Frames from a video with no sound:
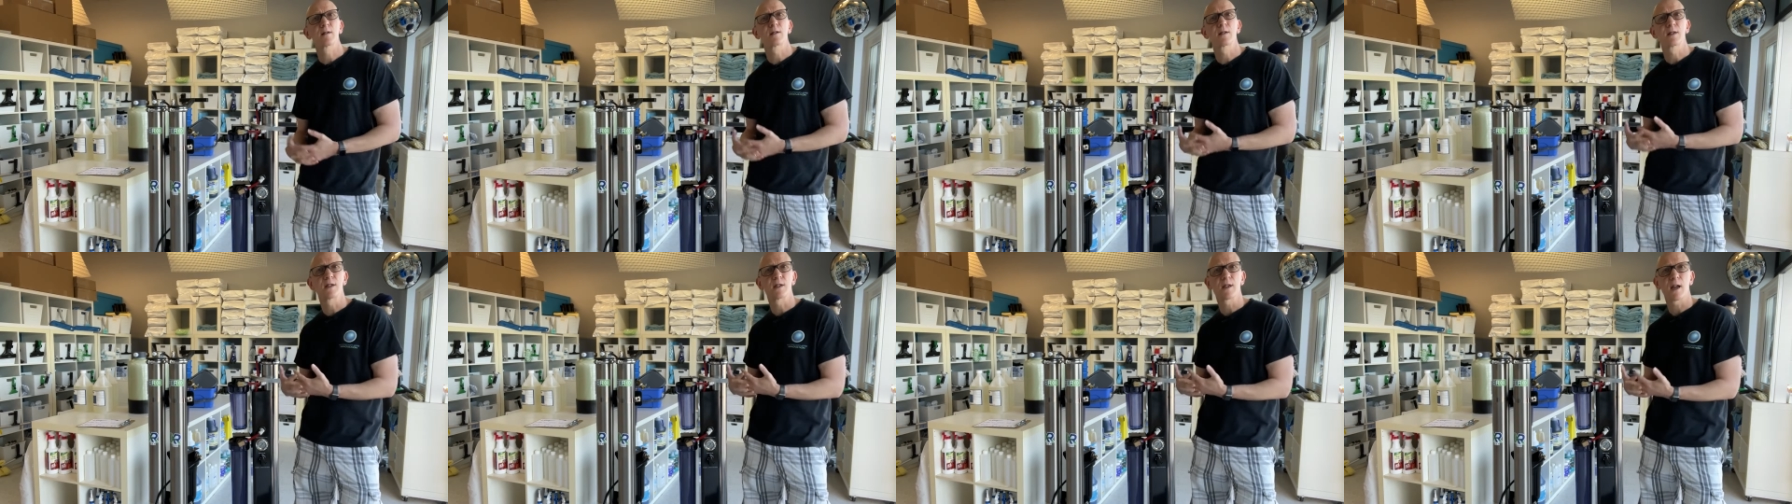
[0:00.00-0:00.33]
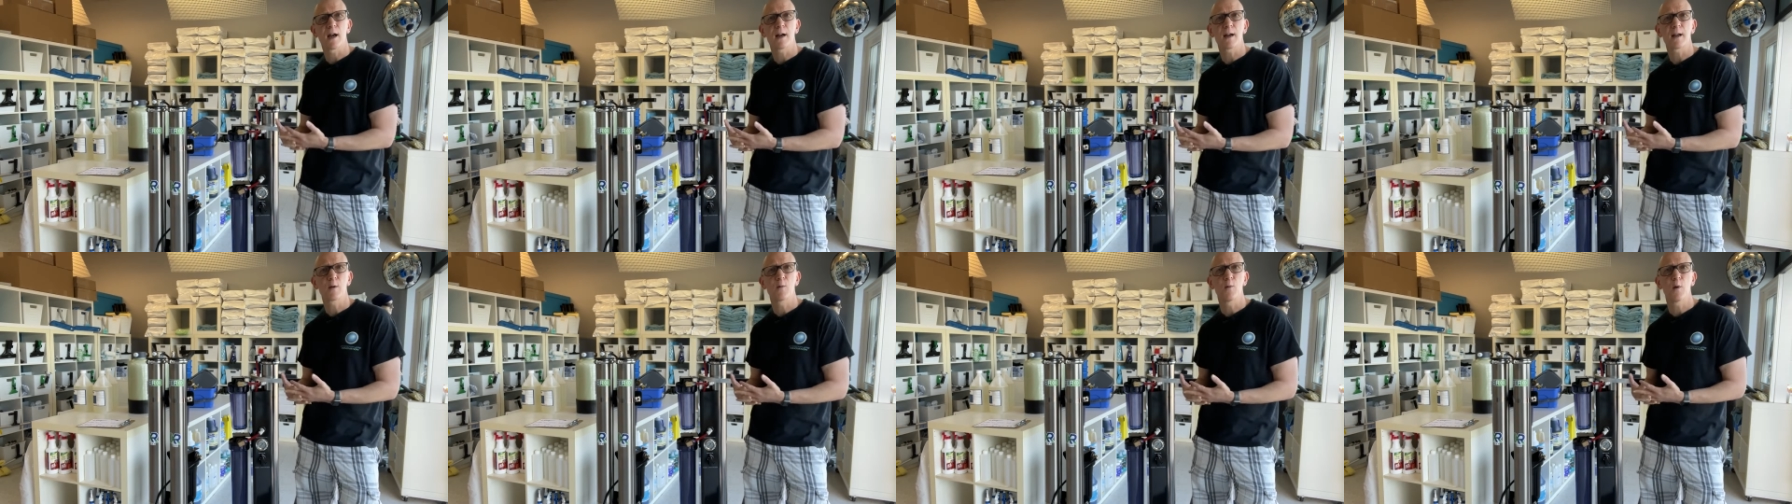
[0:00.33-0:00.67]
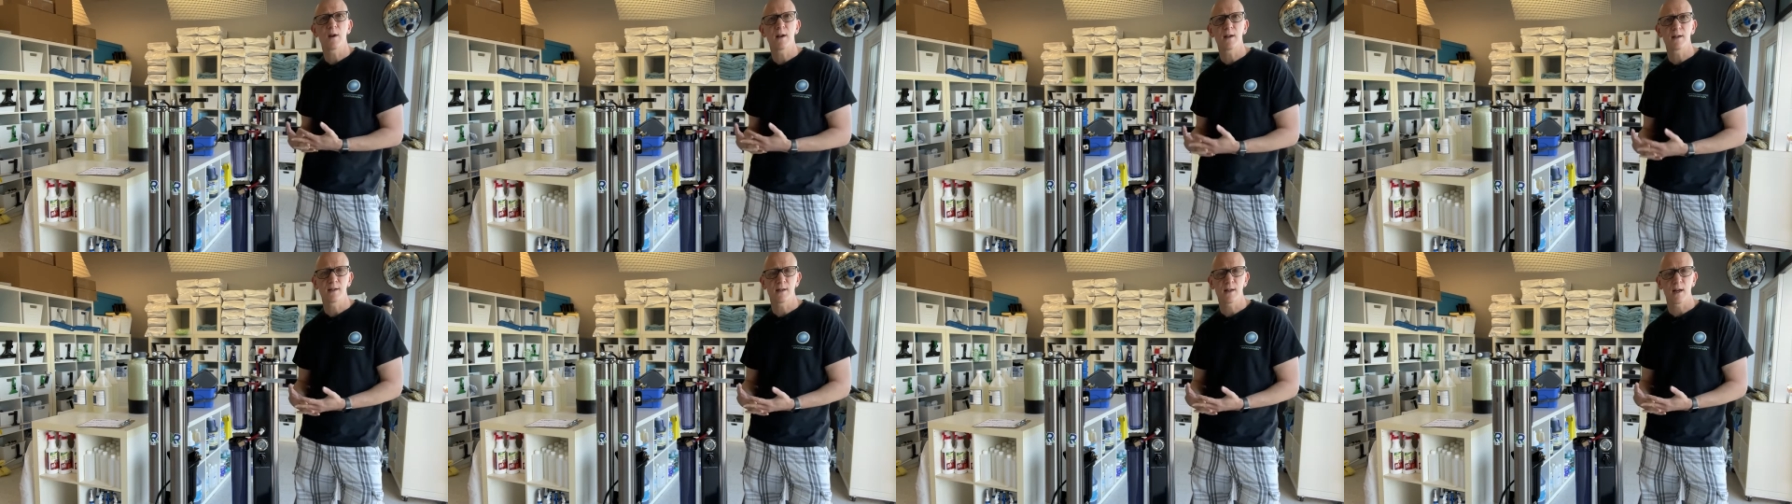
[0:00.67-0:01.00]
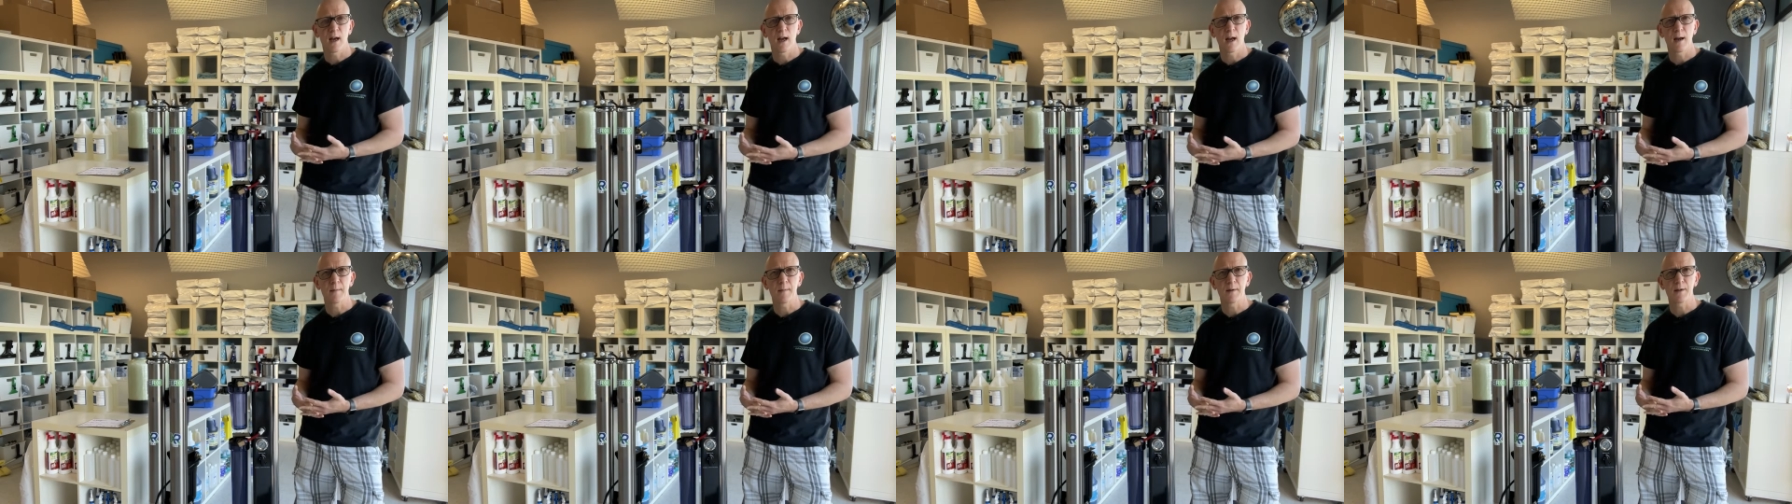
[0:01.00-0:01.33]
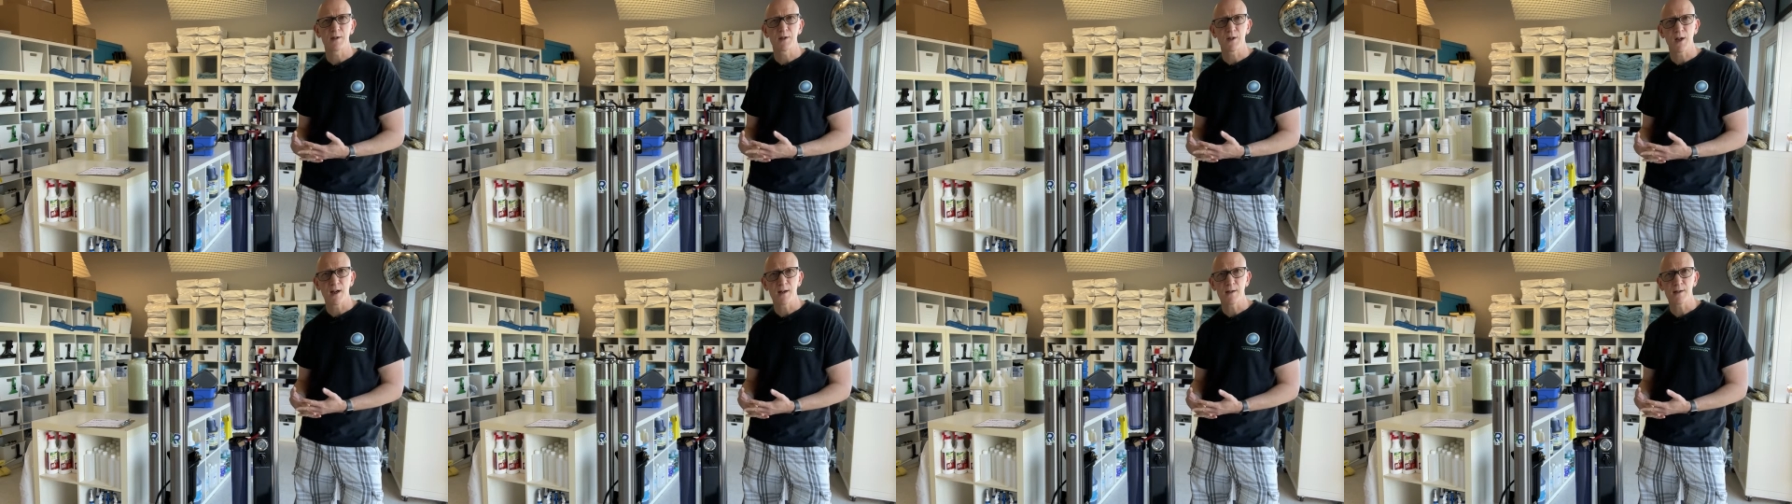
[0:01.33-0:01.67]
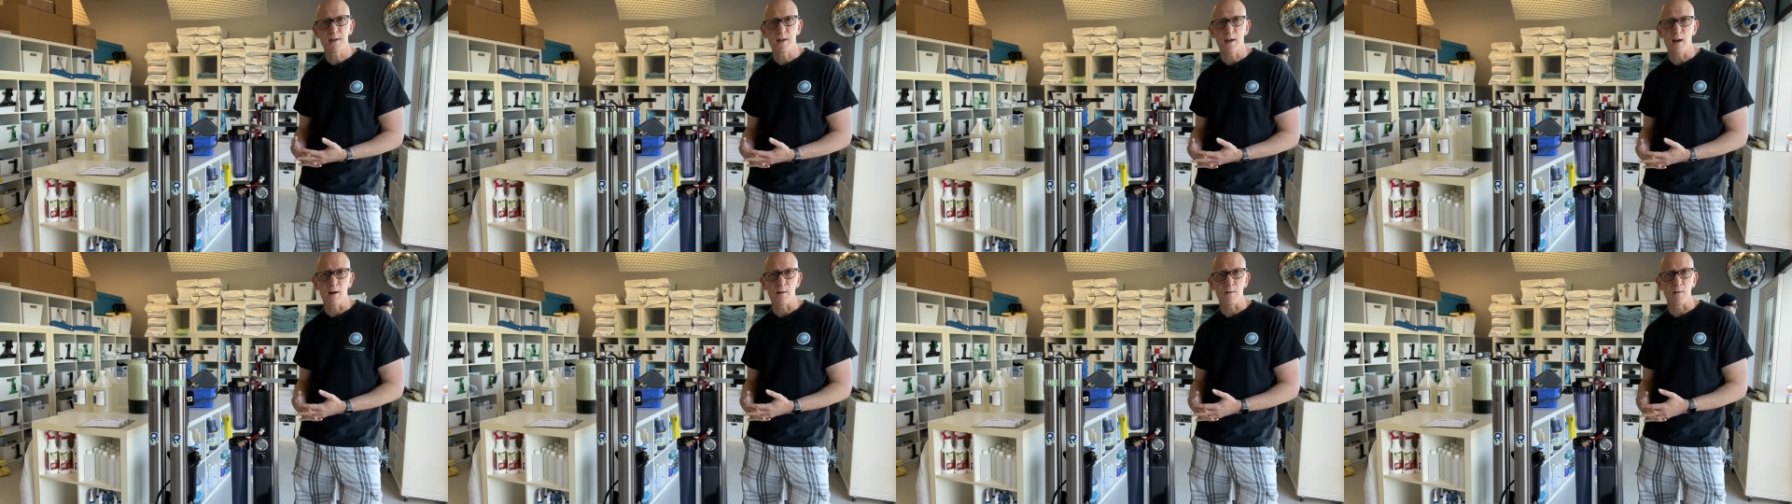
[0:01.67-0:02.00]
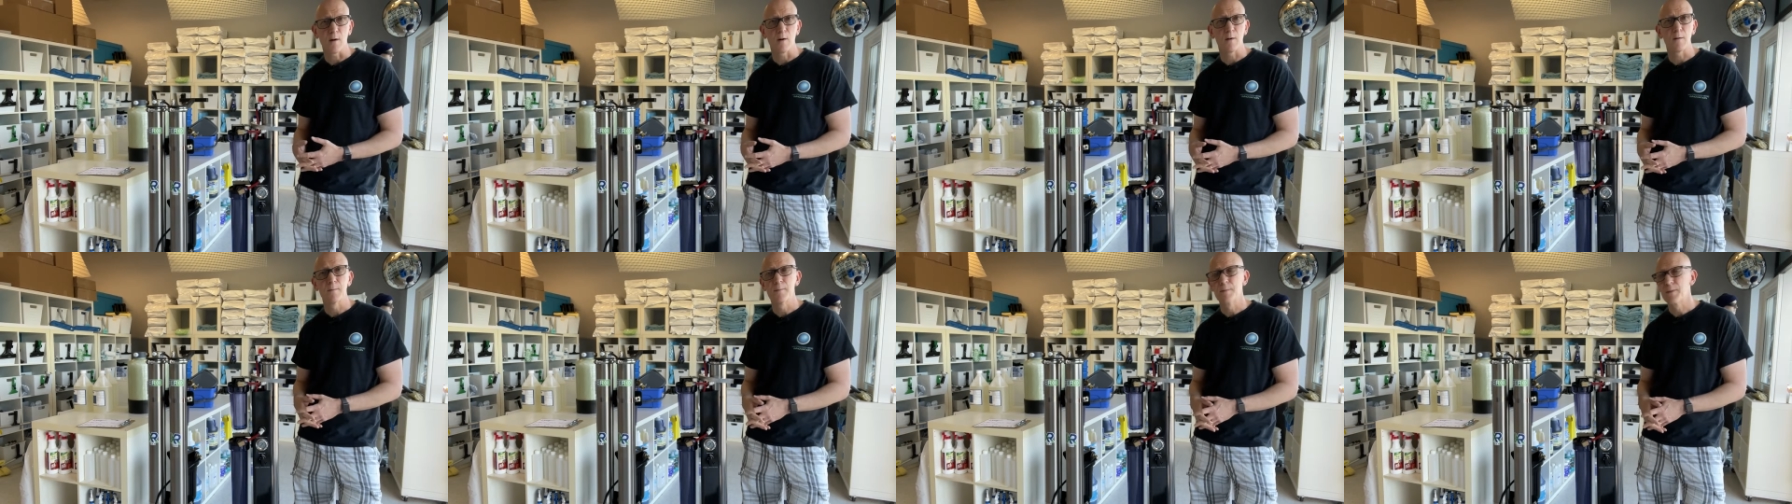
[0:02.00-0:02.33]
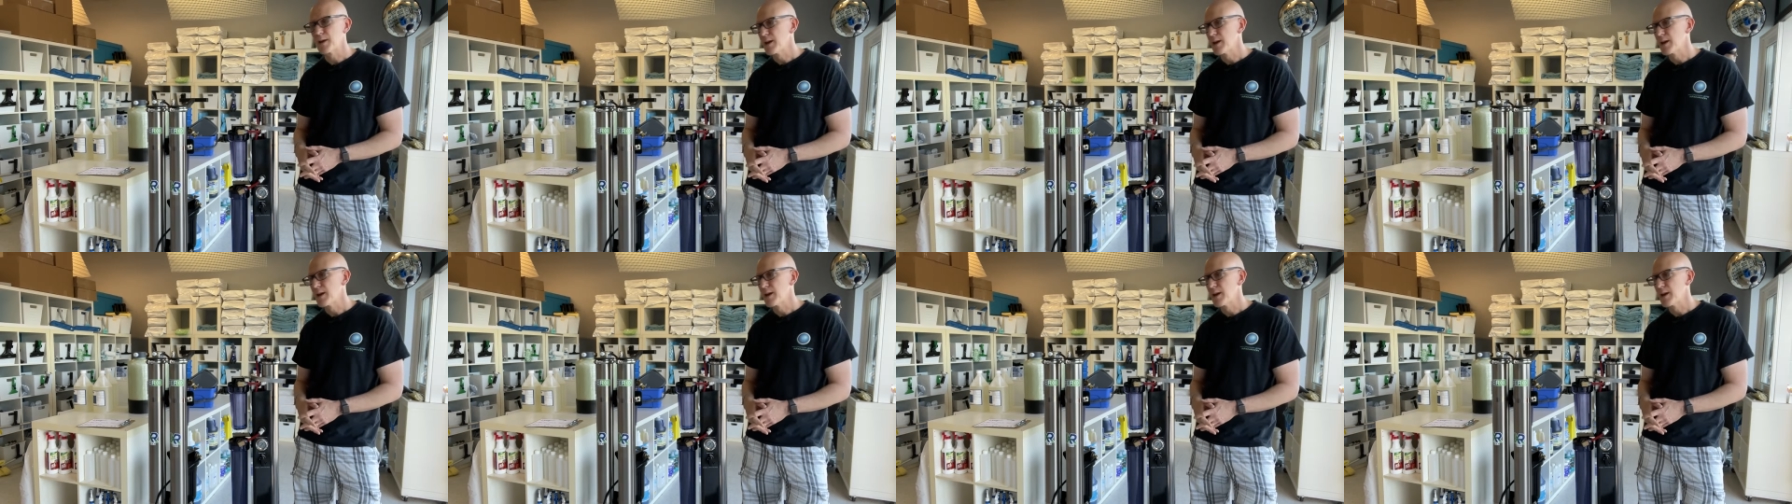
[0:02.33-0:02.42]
deciding when it's time to change the RO.